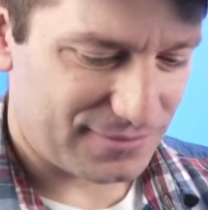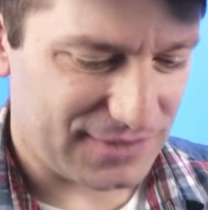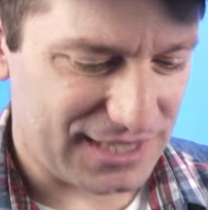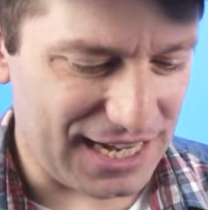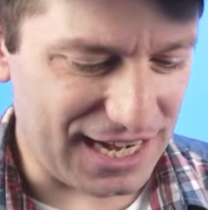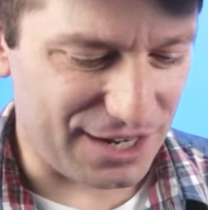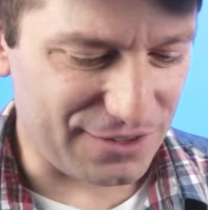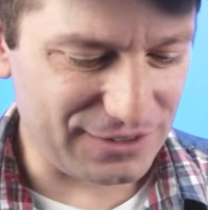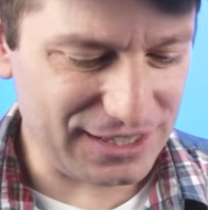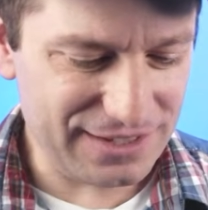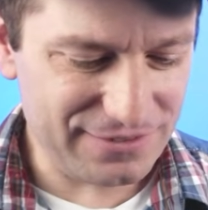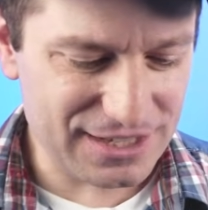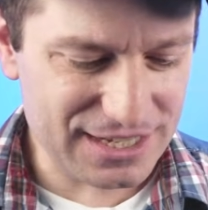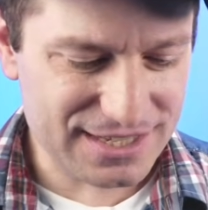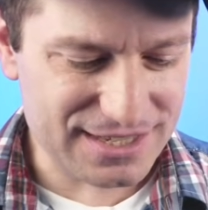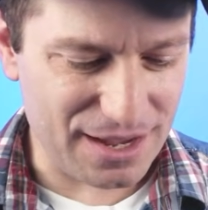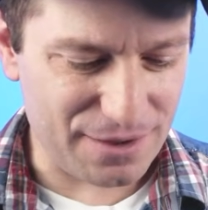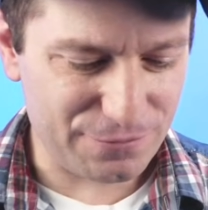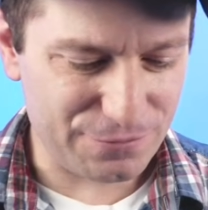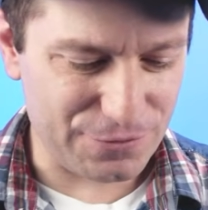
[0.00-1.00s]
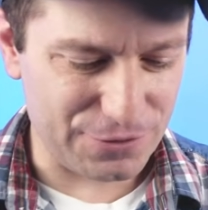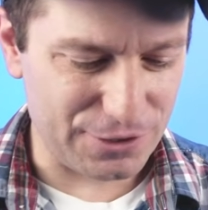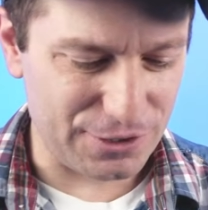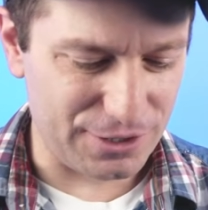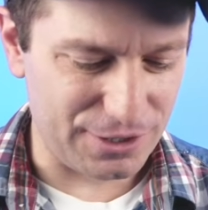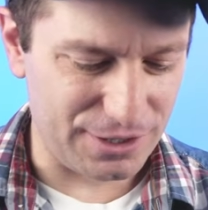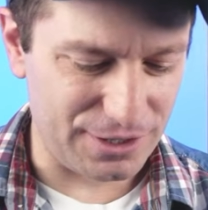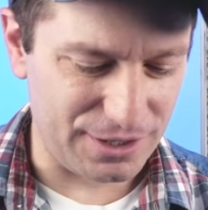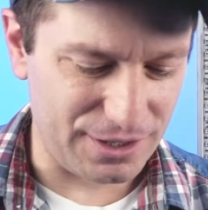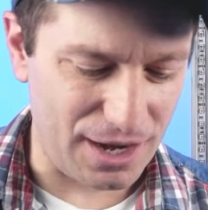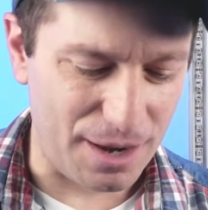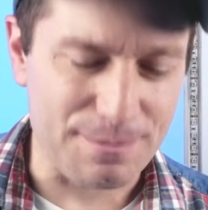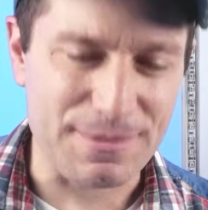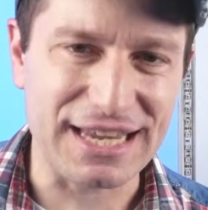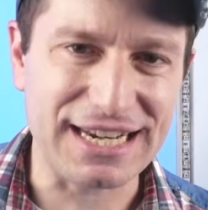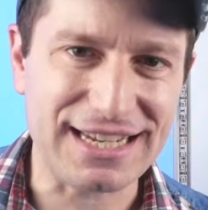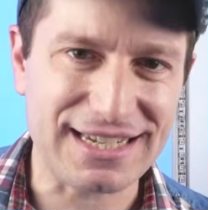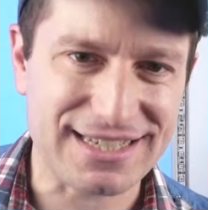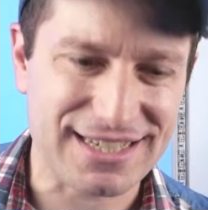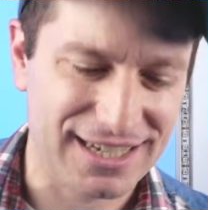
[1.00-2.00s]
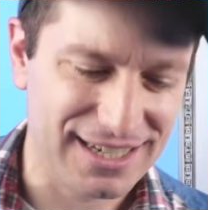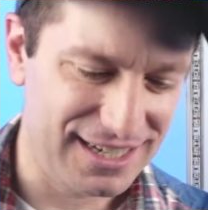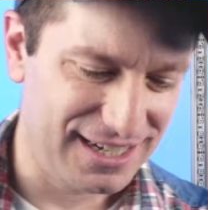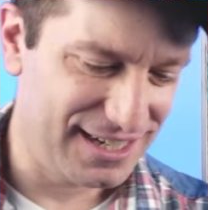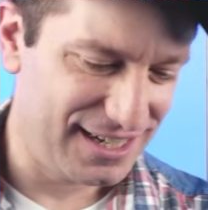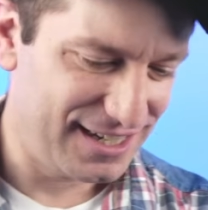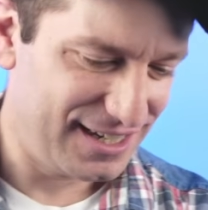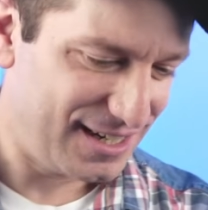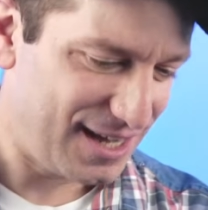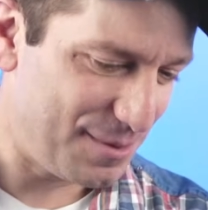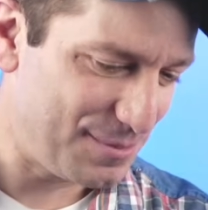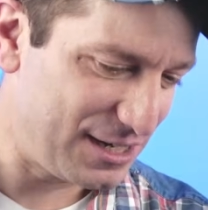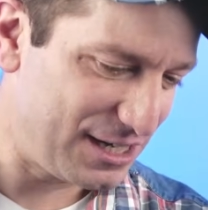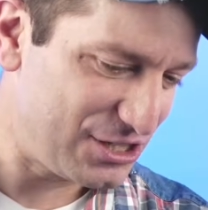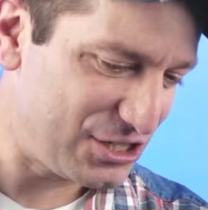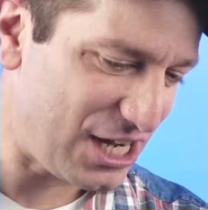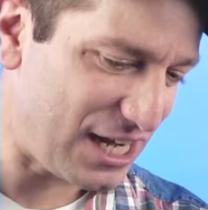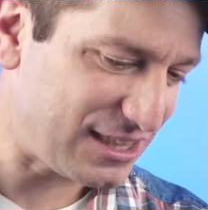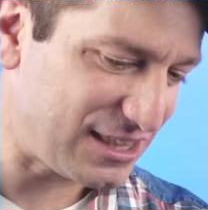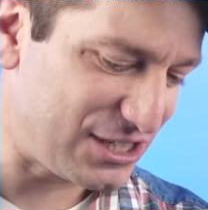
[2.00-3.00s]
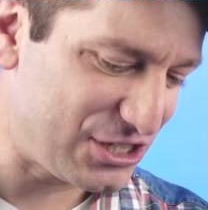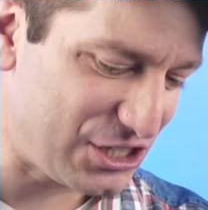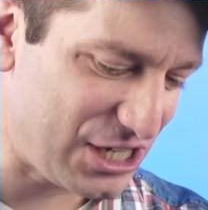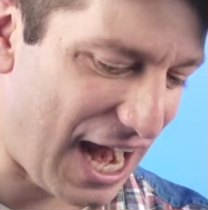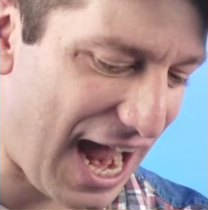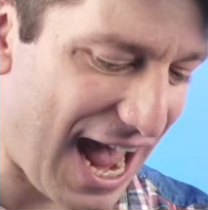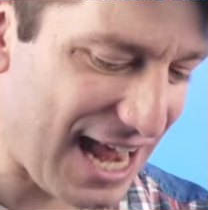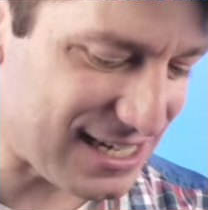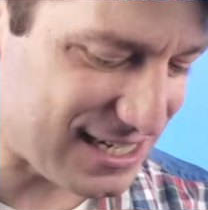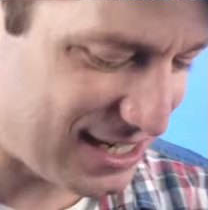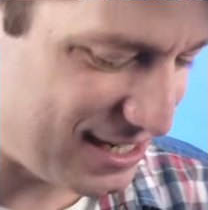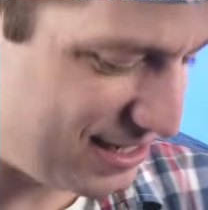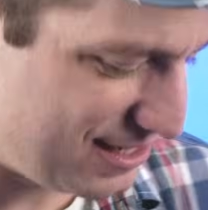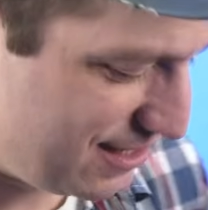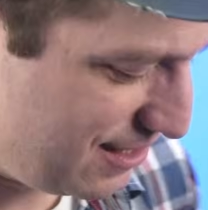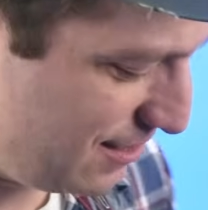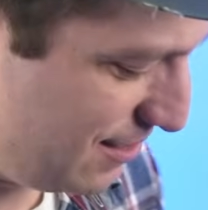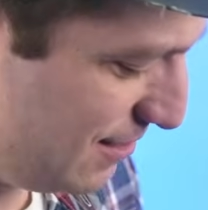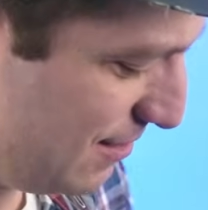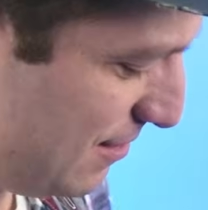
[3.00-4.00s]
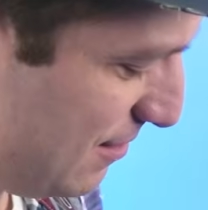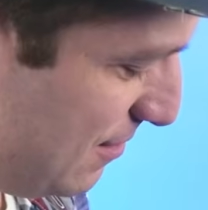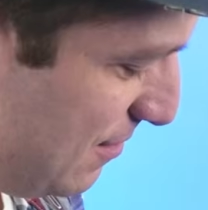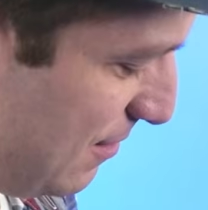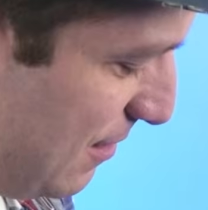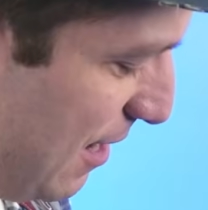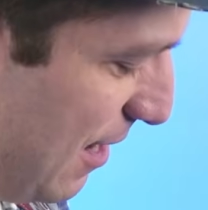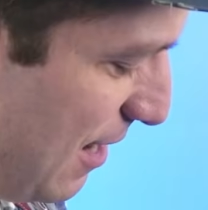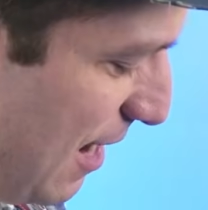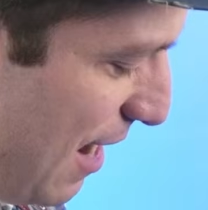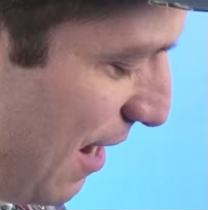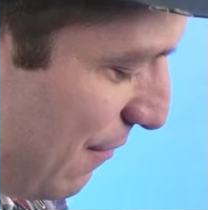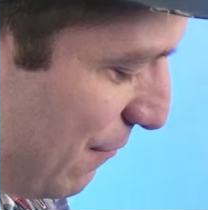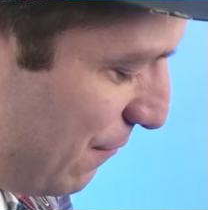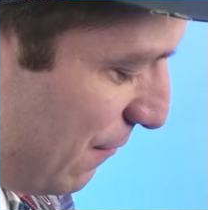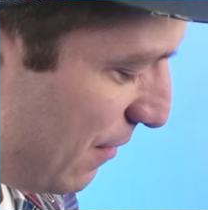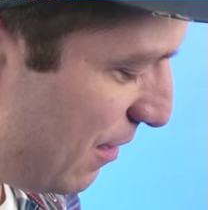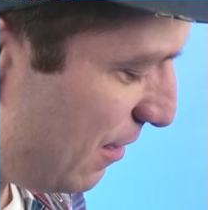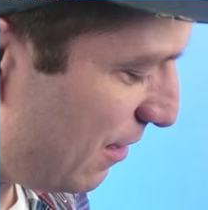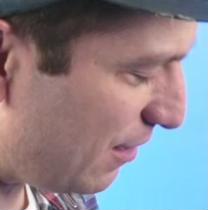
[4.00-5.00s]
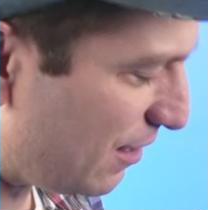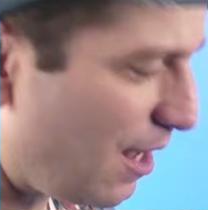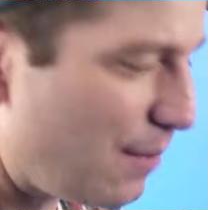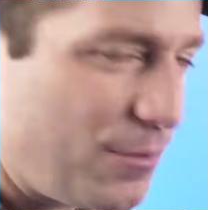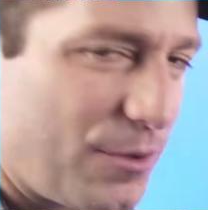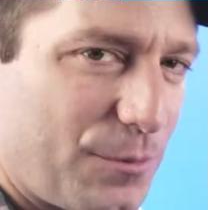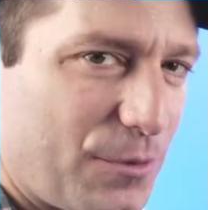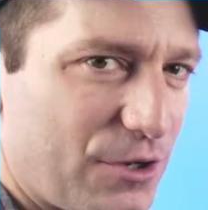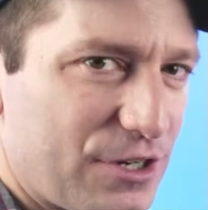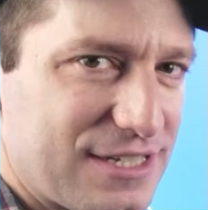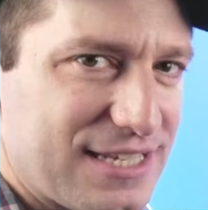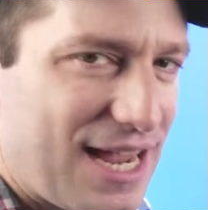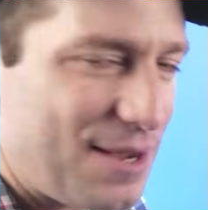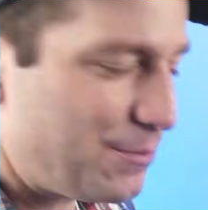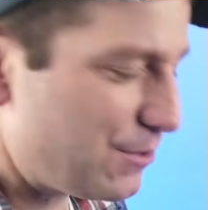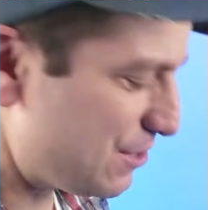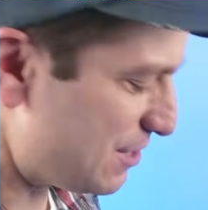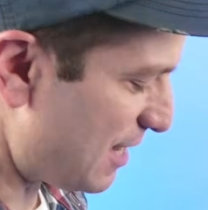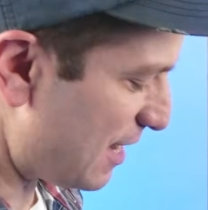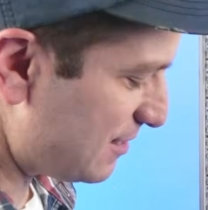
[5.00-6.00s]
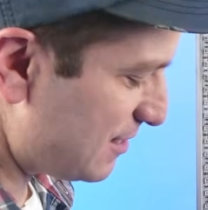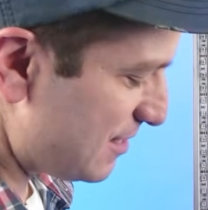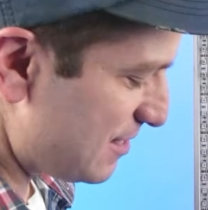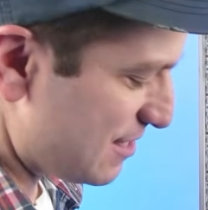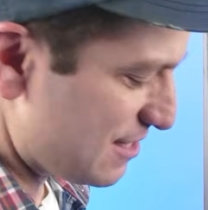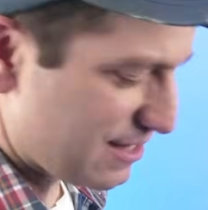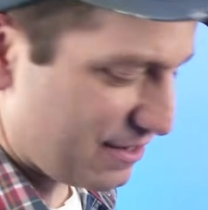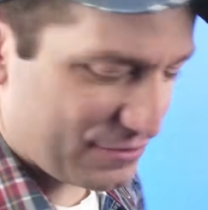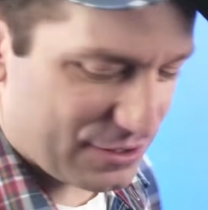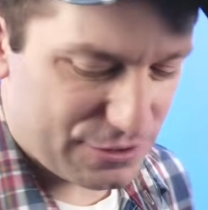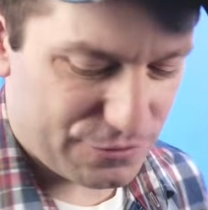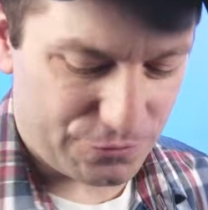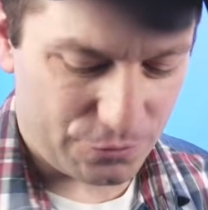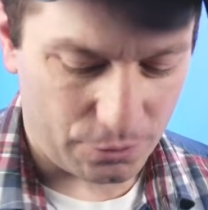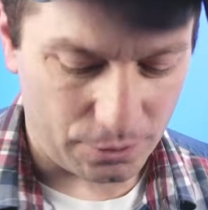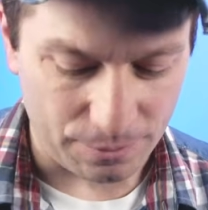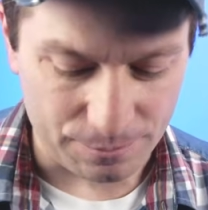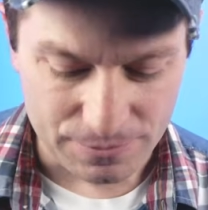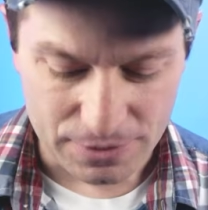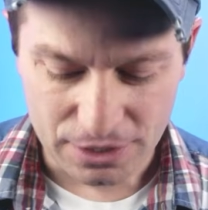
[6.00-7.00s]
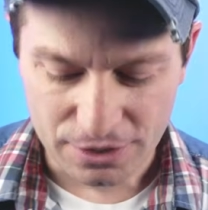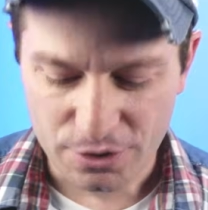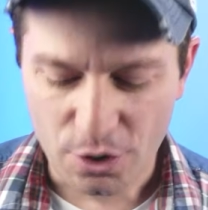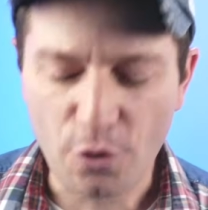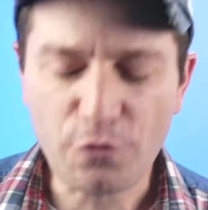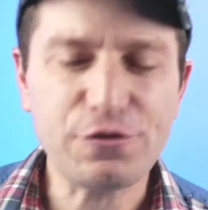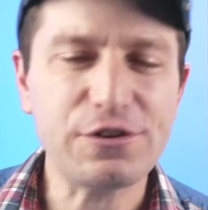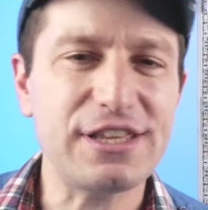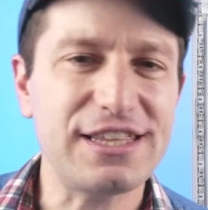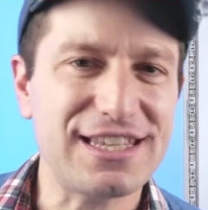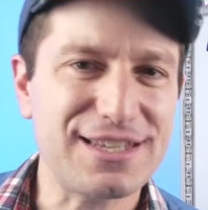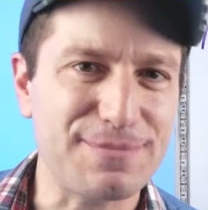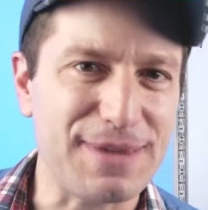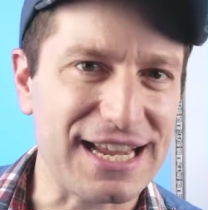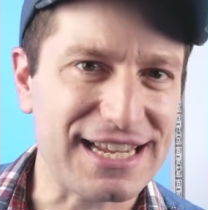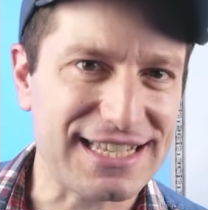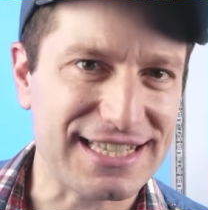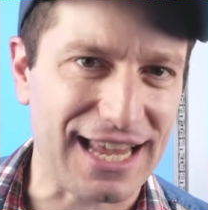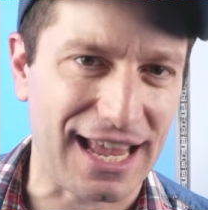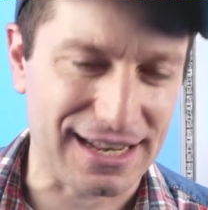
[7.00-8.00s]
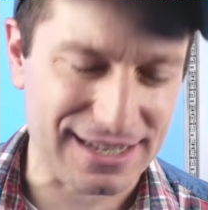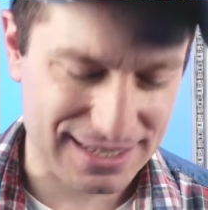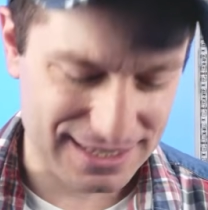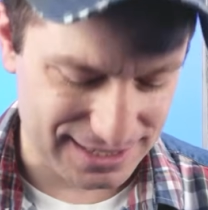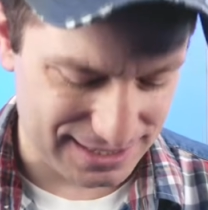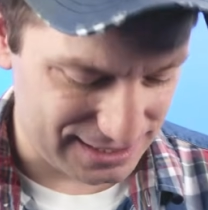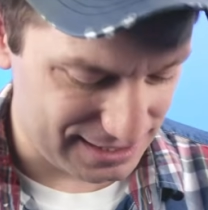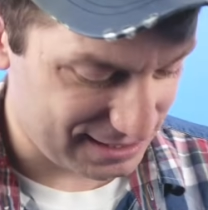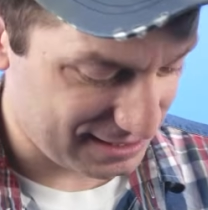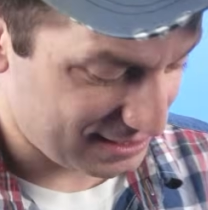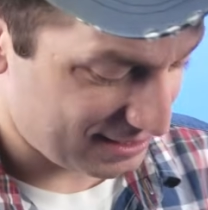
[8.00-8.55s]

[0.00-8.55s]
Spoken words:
Okay, I'll leave this up for a minute. I'm going to check the chat. And I have a couple more example sentences of this form. Hopefully this makes sense.